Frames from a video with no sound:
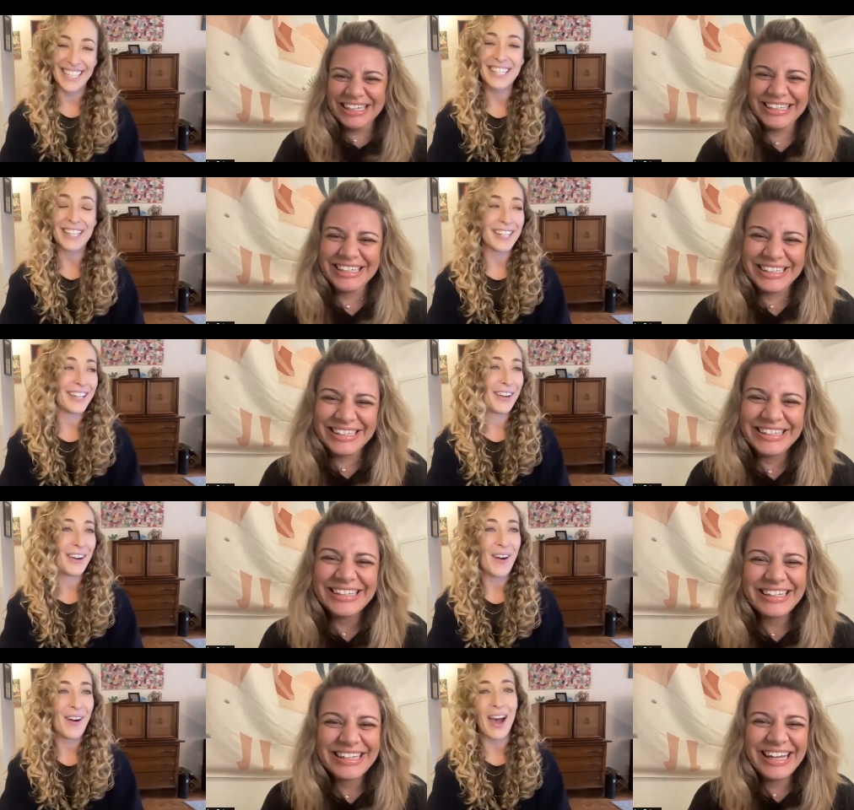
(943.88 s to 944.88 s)
Speaker 1: Listen, you
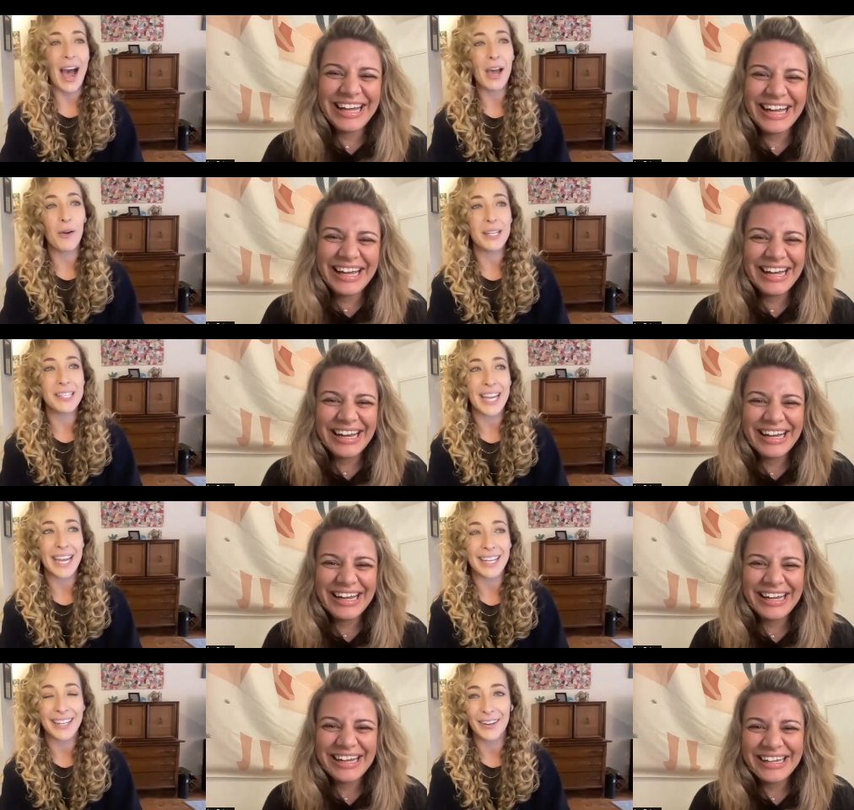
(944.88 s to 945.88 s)
know, I, I always
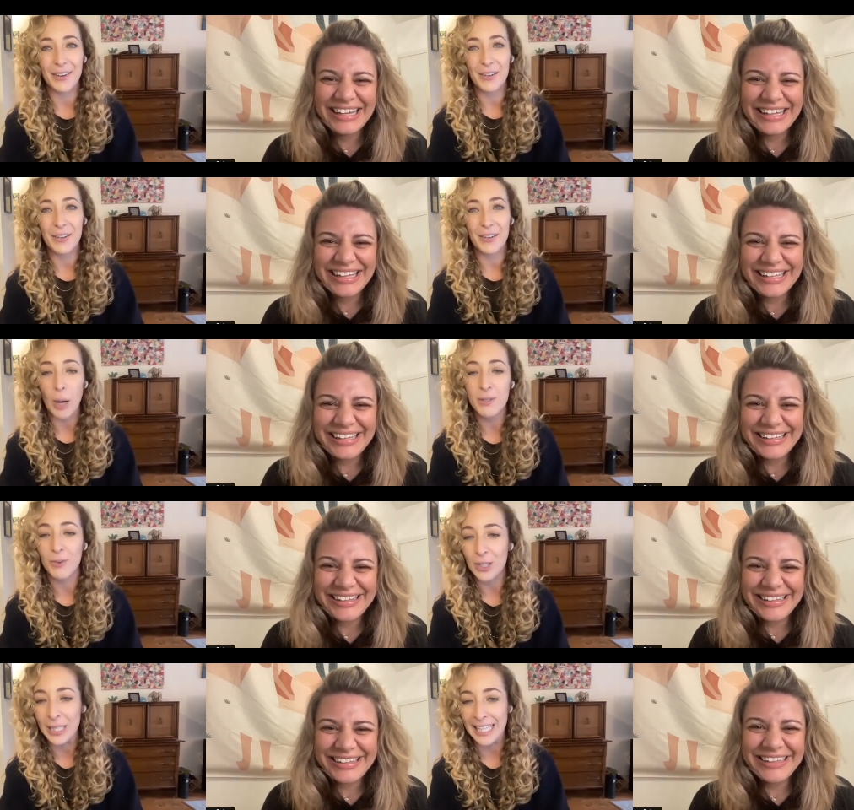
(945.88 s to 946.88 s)
say, you know,
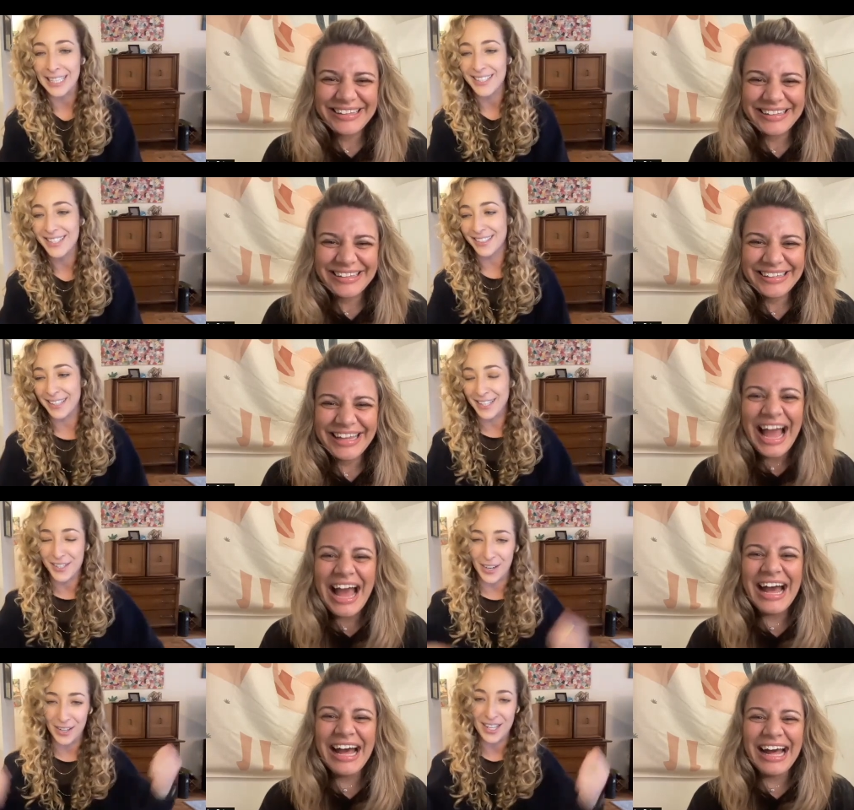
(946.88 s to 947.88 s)
carbs for cleans.
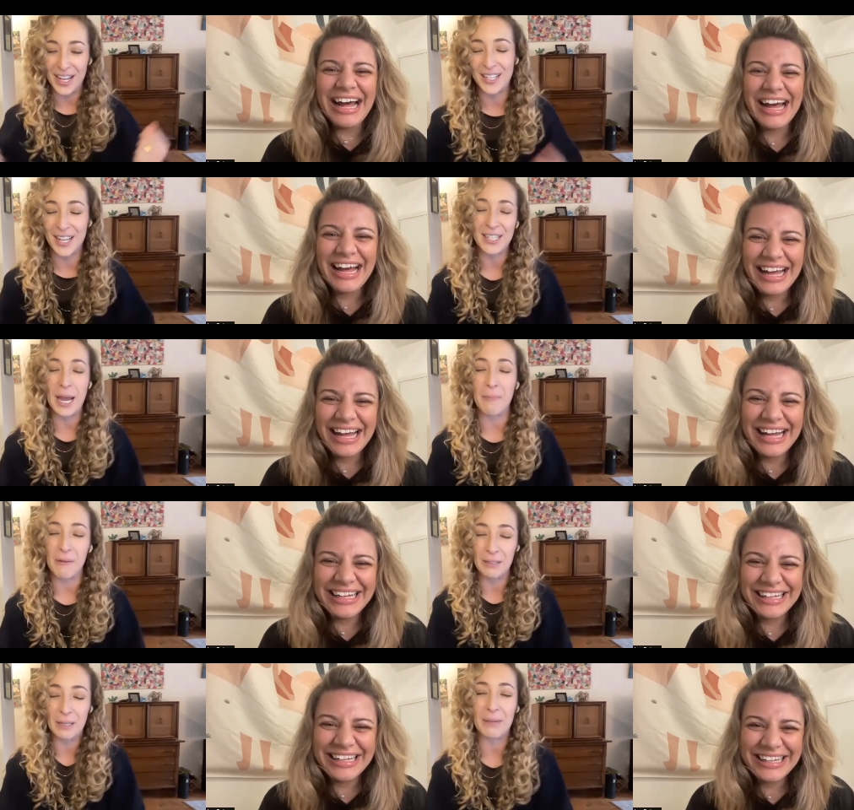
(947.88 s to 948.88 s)
Cleans are a, a
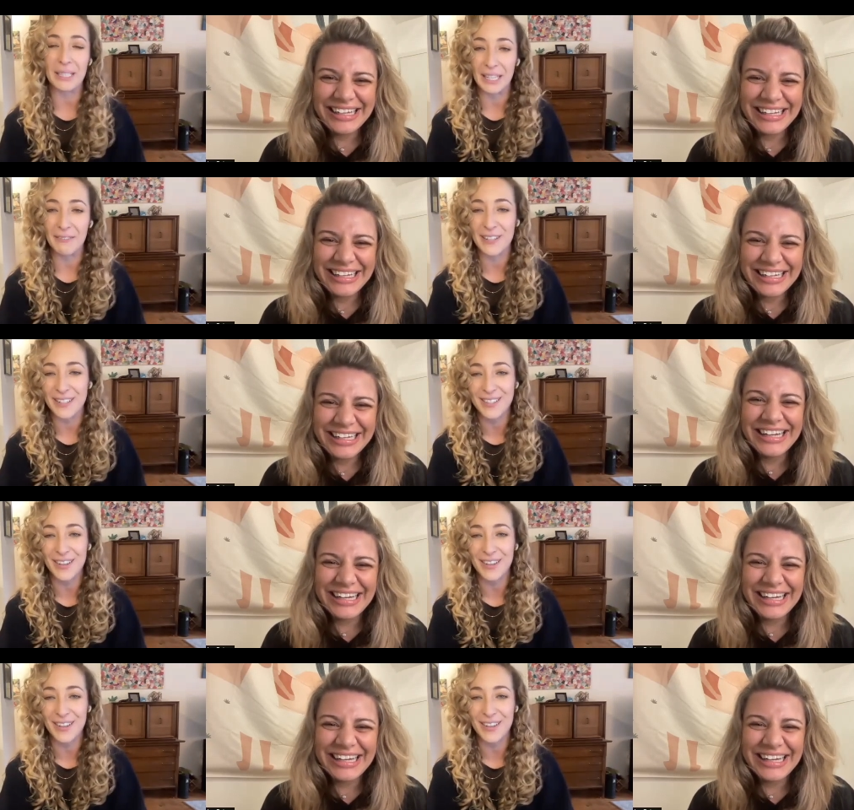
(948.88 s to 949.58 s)
type of Olympic lift. And